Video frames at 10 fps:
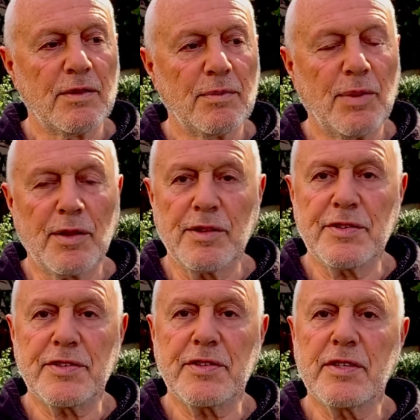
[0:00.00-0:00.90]
bothers
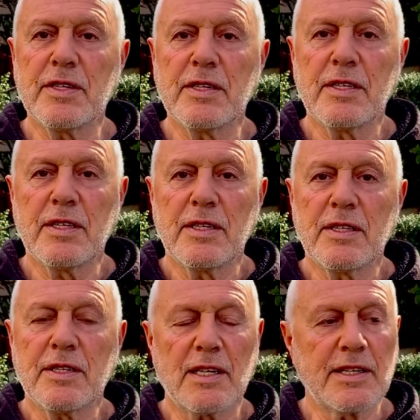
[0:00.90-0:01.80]

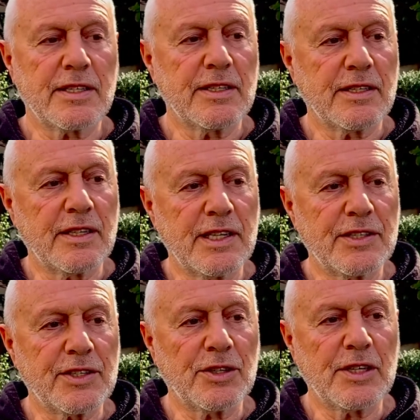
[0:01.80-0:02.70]
to listen to these
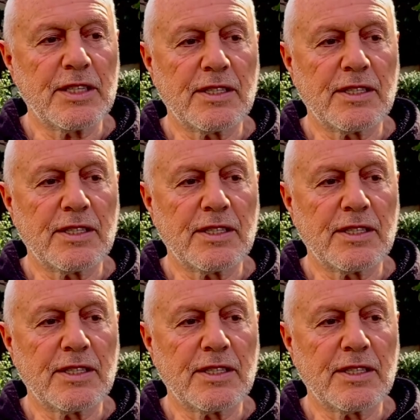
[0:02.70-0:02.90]
stories.